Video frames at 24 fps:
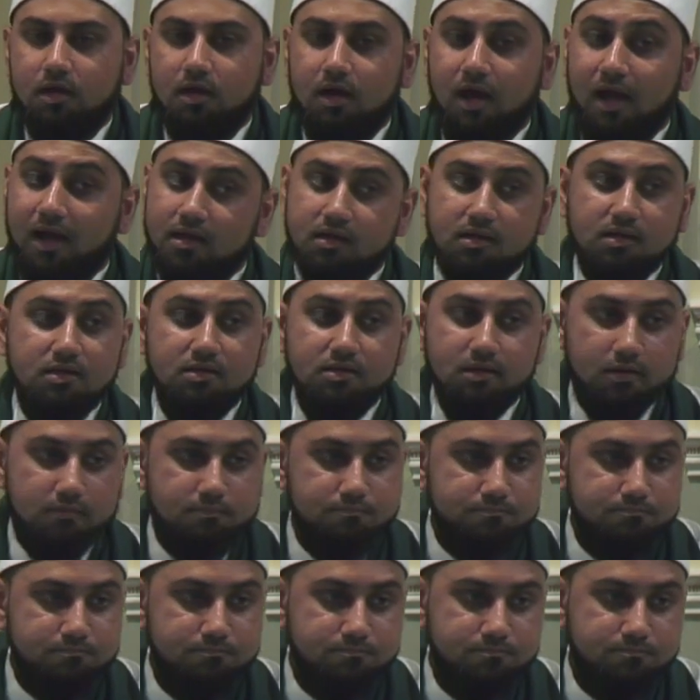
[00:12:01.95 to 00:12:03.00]
Aqidah
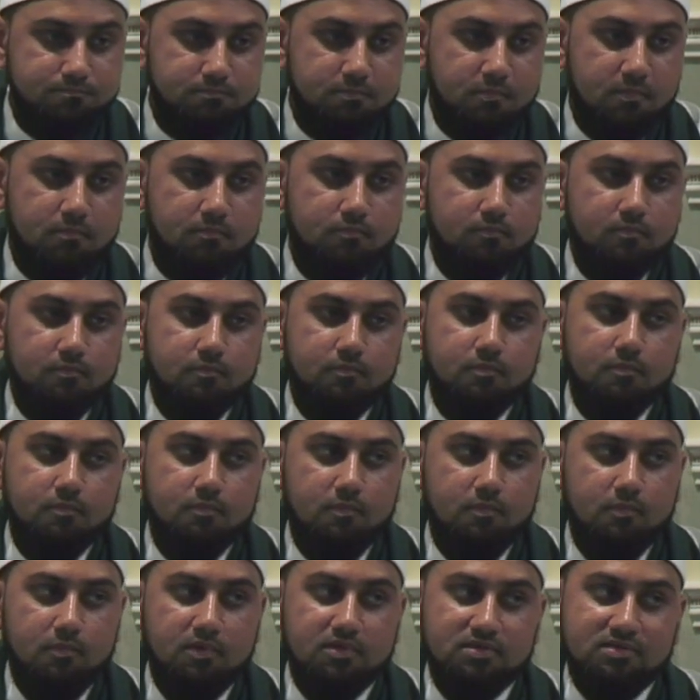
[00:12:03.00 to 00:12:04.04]

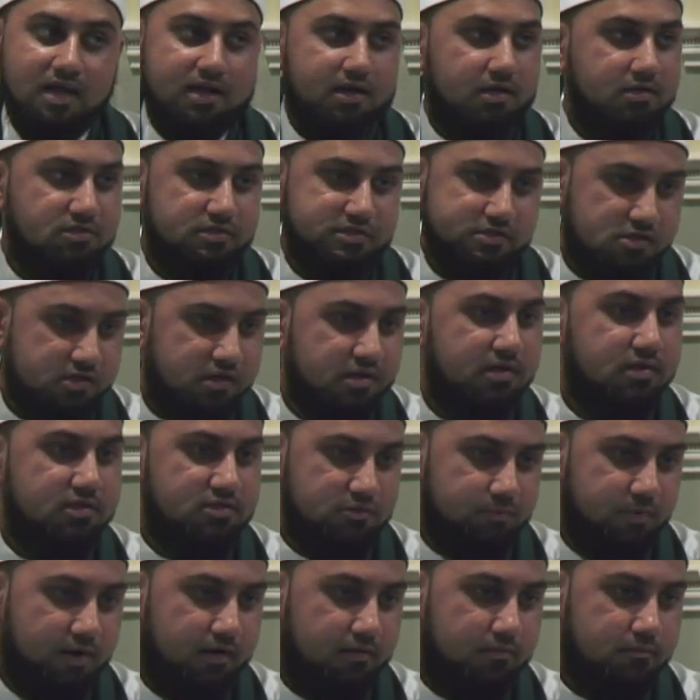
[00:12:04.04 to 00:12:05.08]
is not considered an
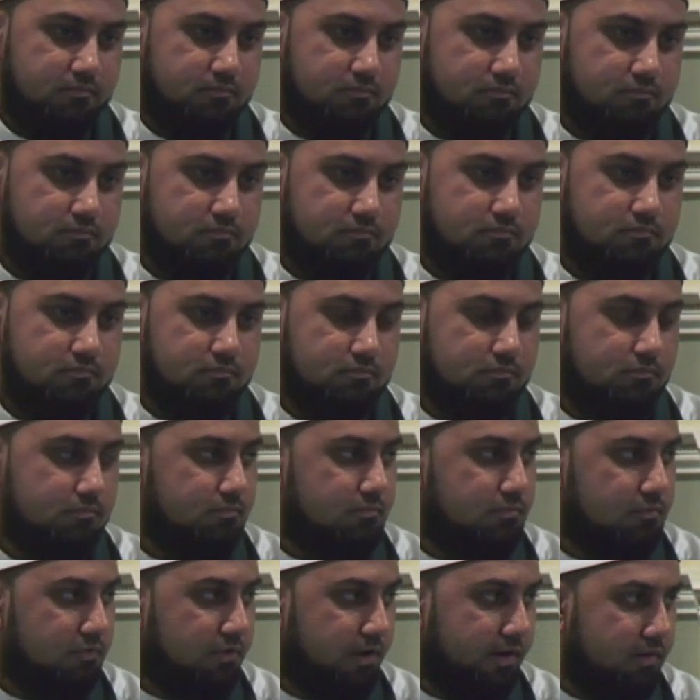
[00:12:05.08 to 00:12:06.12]
ijma',
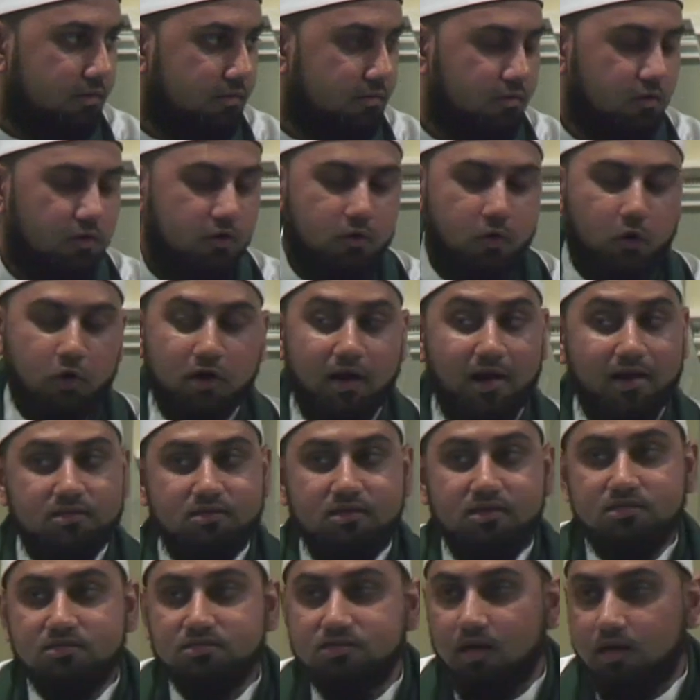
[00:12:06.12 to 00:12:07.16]
right? Or a
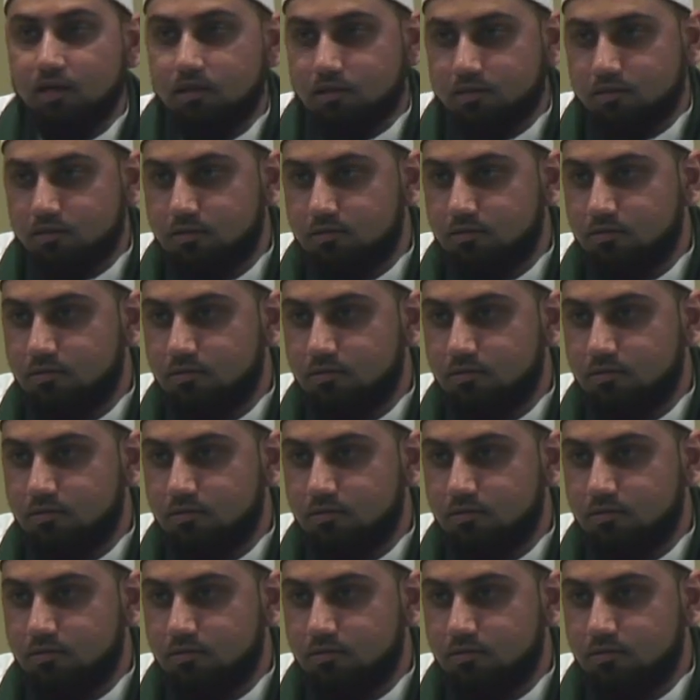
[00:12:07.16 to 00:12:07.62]
hadith scholar.